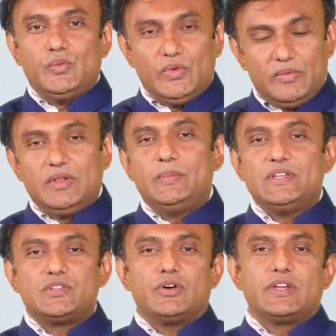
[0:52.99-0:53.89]
We will
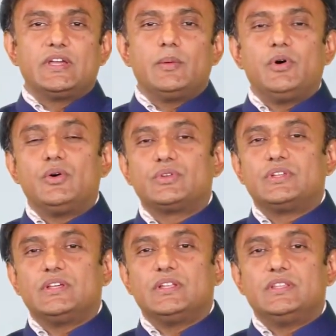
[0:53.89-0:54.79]
be talking
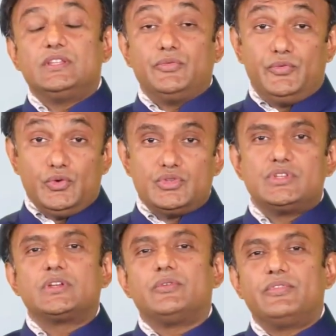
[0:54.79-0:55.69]
about the
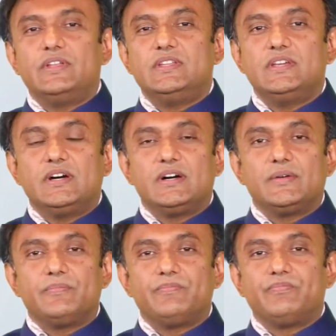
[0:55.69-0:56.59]
future of India,
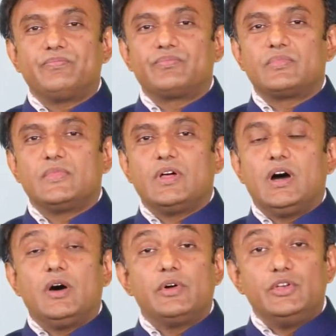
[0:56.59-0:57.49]

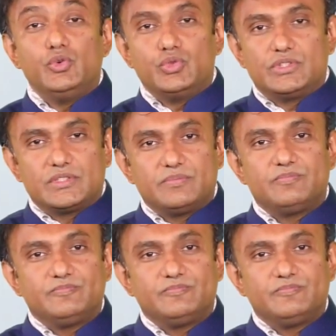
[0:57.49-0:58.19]
our youth.